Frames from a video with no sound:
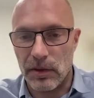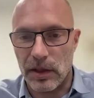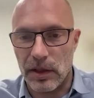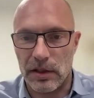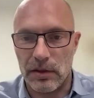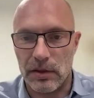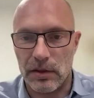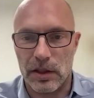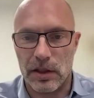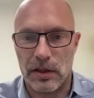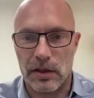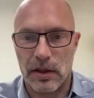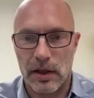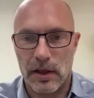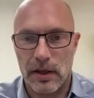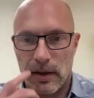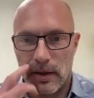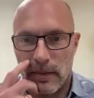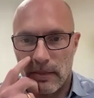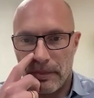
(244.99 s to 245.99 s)
Where
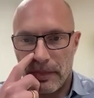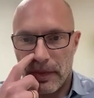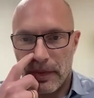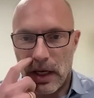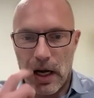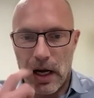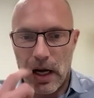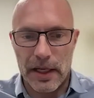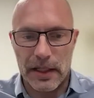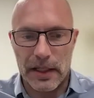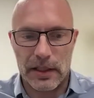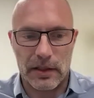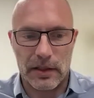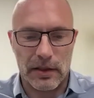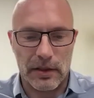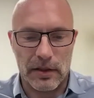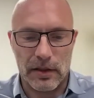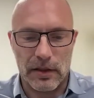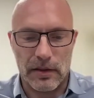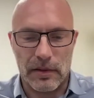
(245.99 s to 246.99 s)
I
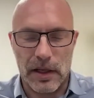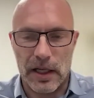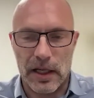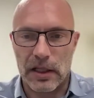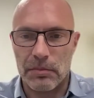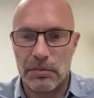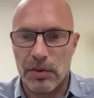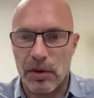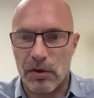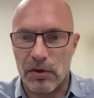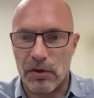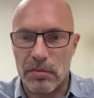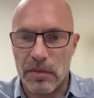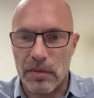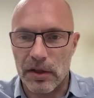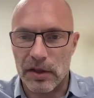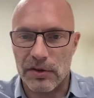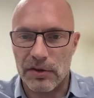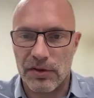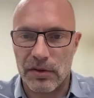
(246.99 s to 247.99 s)
can borrow
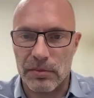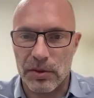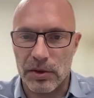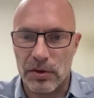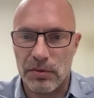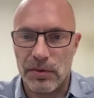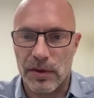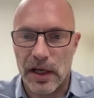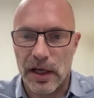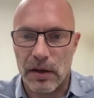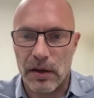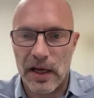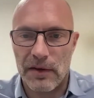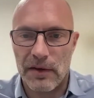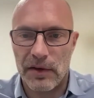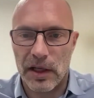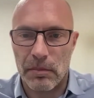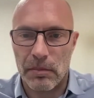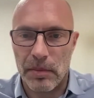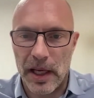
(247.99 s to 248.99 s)
money from you without
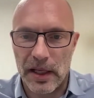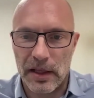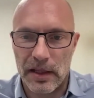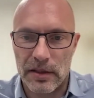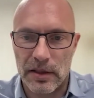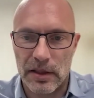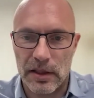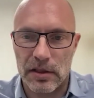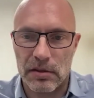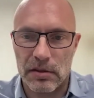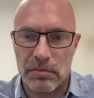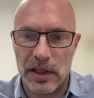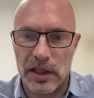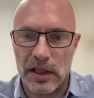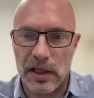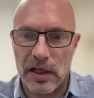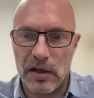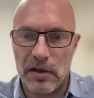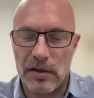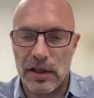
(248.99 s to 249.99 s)
having a bank as an
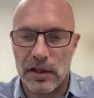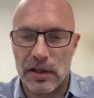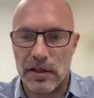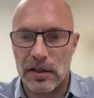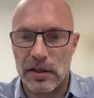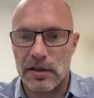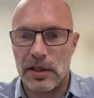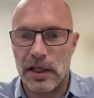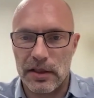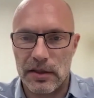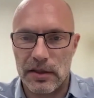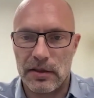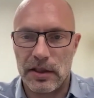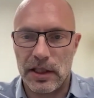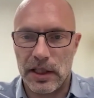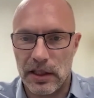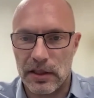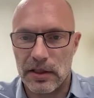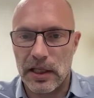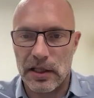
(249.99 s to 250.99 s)
intermediary that says, yes,
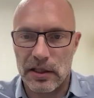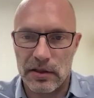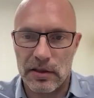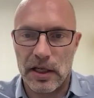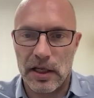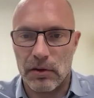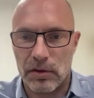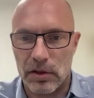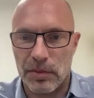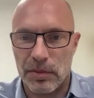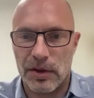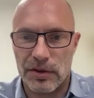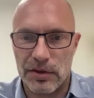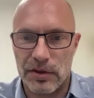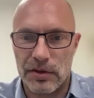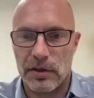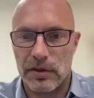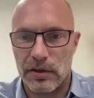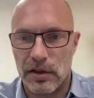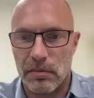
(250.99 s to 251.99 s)
Dinis has now
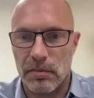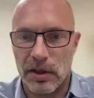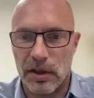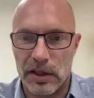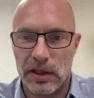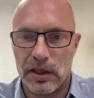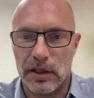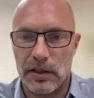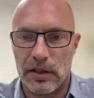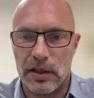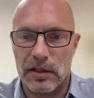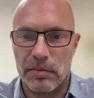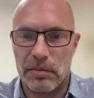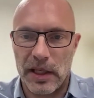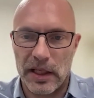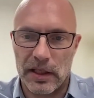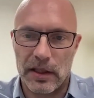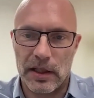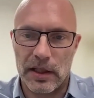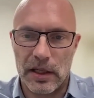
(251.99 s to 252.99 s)
deposited the money in this
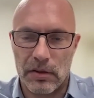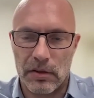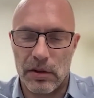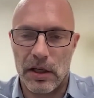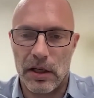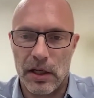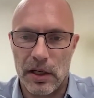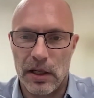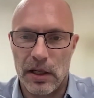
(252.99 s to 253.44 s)
bank account,